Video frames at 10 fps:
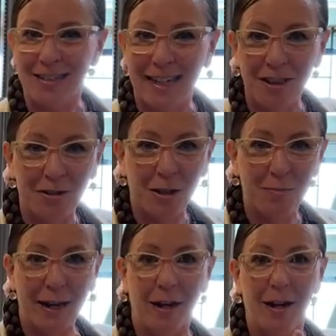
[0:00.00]
together to
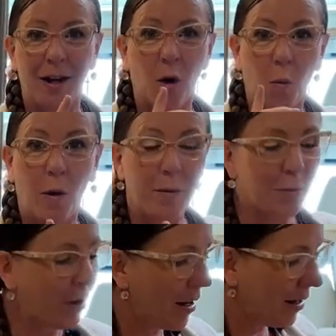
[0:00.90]
make one
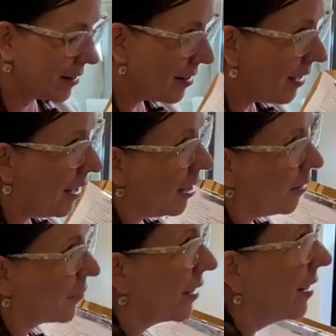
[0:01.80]
product
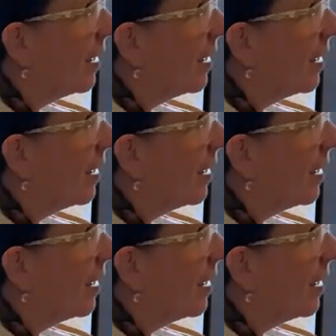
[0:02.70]
um,